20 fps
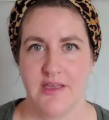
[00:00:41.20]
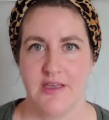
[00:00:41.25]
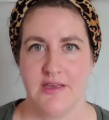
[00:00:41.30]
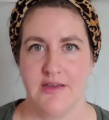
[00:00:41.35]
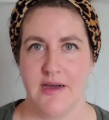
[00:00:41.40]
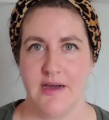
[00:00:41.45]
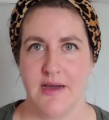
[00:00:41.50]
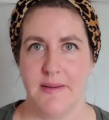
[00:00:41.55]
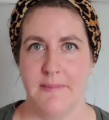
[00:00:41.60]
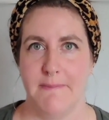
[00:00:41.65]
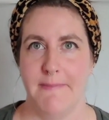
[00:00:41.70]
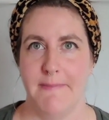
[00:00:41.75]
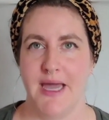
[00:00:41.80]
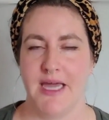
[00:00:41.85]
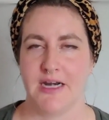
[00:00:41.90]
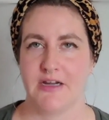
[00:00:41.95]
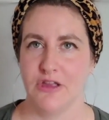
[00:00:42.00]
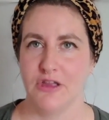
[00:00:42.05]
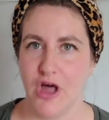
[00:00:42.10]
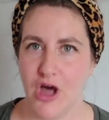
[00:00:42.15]
And
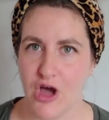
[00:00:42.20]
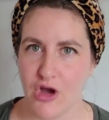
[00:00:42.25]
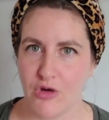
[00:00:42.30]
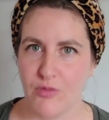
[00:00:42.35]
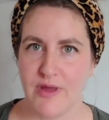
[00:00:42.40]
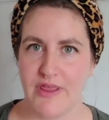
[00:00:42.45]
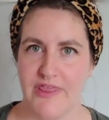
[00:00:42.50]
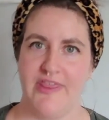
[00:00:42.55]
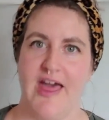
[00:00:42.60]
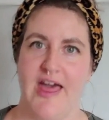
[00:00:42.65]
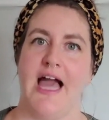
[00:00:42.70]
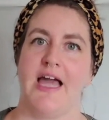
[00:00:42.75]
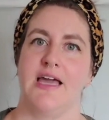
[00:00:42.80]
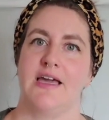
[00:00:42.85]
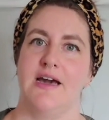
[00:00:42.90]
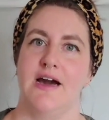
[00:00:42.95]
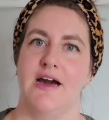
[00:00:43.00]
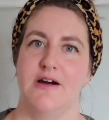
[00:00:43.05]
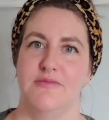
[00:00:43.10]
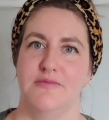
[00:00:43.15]
along with that
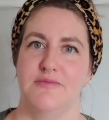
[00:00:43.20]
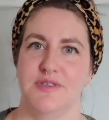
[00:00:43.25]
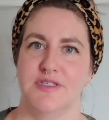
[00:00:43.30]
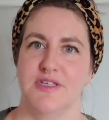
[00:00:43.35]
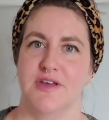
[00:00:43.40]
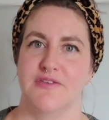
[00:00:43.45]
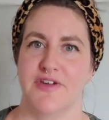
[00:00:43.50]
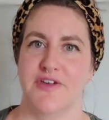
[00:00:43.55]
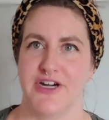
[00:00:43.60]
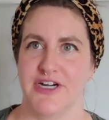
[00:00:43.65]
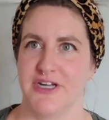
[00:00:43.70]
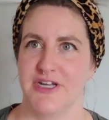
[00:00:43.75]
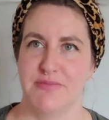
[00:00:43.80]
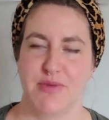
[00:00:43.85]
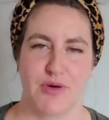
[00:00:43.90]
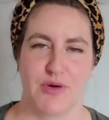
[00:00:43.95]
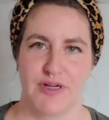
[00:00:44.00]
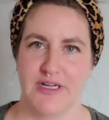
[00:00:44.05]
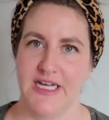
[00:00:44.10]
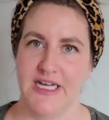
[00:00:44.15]
comes a very
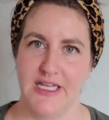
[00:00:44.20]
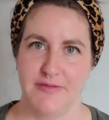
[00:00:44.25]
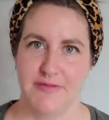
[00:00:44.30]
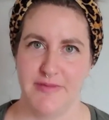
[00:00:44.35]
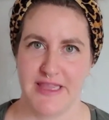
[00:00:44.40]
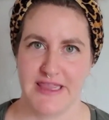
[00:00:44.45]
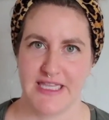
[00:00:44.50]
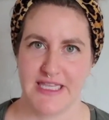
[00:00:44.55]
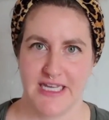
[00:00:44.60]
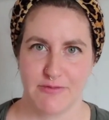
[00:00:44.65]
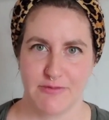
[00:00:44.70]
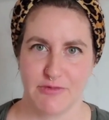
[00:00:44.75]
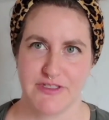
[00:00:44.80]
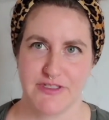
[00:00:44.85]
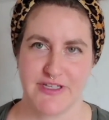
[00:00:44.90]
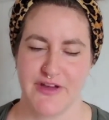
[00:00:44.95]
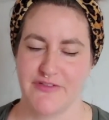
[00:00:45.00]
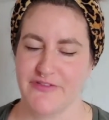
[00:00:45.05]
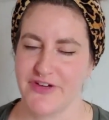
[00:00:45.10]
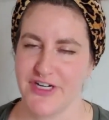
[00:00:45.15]
important element that will
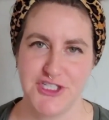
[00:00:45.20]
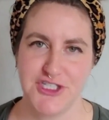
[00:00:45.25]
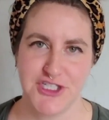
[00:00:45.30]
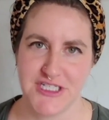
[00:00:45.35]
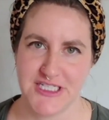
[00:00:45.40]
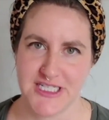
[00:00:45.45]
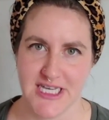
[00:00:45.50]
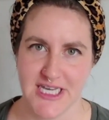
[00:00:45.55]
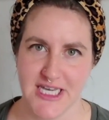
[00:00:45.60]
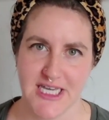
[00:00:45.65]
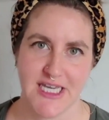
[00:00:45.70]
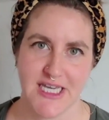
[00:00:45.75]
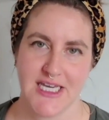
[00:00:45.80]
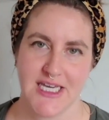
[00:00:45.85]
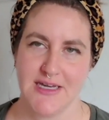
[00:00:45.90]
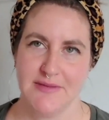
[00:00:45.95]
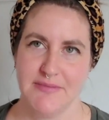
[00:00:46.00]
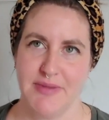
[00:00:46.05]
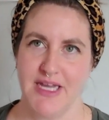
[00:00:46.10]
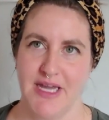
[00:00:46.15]
sound very cheesy,
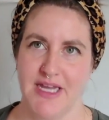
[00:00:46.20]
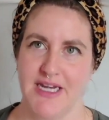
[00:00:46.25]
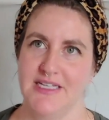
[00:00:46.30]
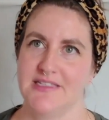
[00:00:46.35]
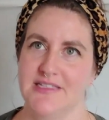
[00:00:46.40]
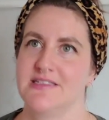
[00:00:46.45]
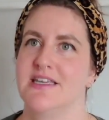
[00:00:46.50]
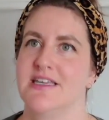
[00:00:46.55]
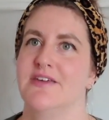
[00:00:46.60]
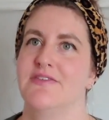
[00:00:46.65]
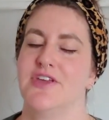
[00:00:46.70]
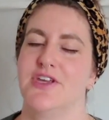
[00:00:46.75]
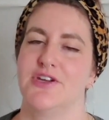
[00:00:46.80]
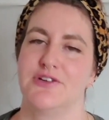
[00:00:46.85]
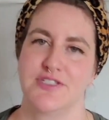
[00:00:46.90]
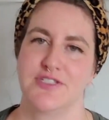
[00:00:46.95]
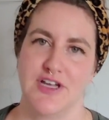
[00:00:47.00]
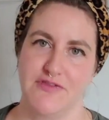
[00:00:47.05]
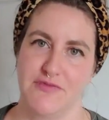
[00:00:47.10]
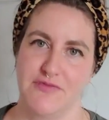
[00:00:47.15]
but it's giving
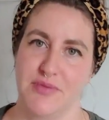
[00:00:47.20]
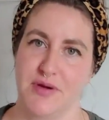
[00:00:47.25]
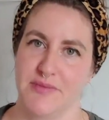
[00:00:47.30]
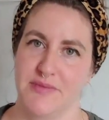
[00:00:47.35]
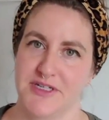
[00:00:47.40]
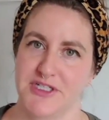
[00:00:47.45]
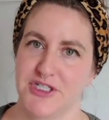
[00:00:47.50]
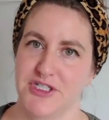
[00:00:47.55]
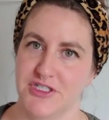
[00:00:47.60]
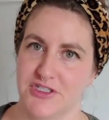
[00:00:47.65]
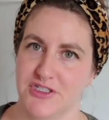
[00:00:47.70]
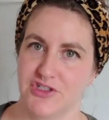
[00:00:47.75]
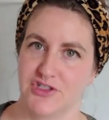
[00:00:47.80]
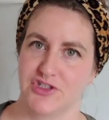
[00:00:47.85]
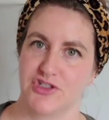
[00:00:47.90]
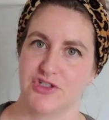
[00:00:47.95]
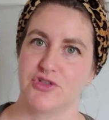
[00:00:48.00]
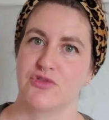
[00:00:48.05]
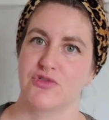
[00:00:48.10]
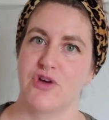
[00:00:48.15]
yourself permission to
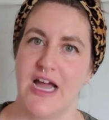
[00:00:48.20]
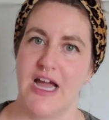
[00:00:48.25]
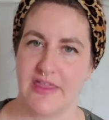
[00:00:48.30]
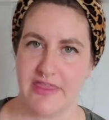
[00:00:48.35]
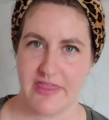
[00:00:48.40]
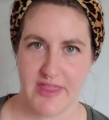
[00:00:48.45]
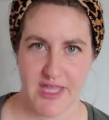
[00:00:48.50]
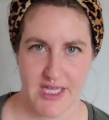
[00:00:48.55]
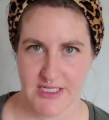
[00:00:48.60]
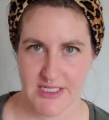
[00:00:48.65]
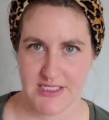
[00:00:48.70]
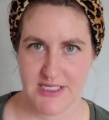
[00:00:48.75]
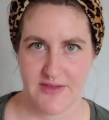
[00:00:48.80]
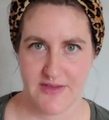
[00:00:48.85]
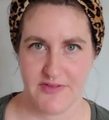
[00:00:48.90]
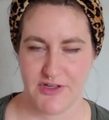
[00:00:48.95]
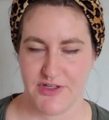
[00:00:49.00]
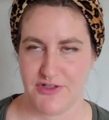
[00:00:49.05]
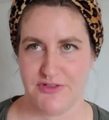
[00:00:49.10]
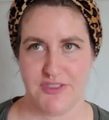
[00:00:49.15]
try things,
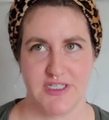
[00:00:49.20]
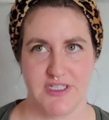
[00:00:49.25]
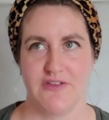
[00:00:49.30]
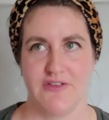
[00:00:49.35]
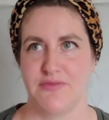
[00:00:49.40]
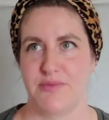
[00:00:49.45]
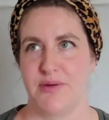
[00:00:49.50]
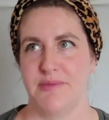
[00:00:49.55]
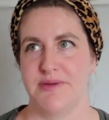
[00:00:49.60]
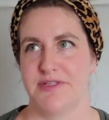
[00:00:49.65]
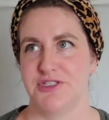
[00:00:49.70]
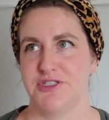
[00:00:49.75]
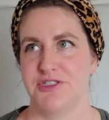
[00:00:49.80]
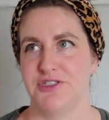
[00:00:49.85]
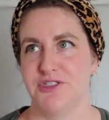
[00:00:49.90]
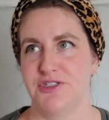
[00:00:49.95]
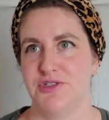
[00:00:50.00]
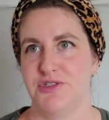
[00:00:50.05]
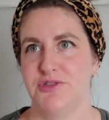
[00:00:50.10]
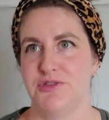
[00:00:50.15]
giving yourself
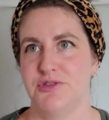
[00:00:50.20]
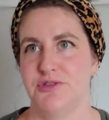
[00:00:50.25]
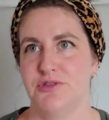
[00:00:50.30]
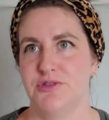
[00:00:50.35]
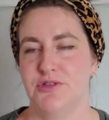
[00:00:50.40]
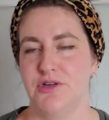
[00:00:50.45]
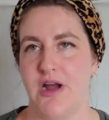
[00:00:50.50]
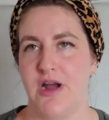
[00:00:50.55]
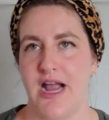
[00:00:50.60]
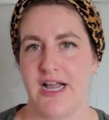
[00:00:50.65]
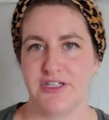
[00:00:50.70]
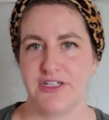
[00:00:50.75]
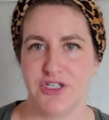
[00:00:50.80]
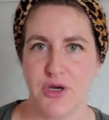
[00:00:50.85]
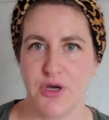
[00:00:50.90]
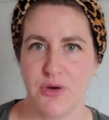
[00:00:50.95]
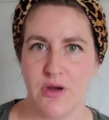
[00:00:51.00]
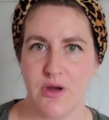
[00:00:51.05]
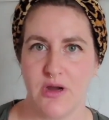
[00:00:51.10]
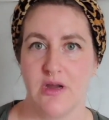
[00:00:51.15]
permission to crack a
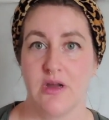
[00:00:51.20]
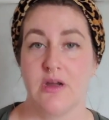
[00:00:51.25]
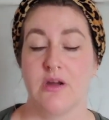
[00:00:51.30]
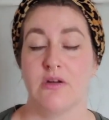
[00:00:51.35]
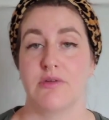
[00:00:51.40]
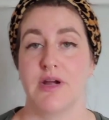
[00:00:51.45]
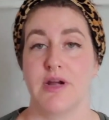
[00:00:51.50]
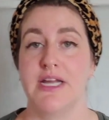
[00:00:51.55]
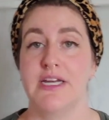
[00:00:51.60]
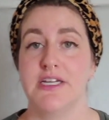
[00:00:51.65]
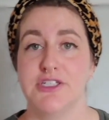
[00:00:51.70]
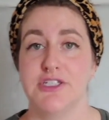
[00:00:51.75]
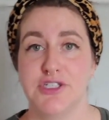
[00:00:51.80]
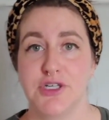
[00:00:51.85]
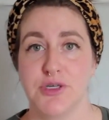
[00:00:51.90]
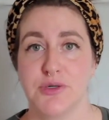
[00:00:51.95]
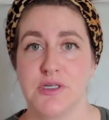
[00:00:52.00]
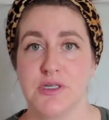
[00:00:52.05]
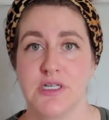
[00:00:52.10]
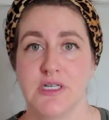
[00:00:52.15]
joke, write a
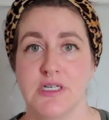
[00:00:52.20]
joke,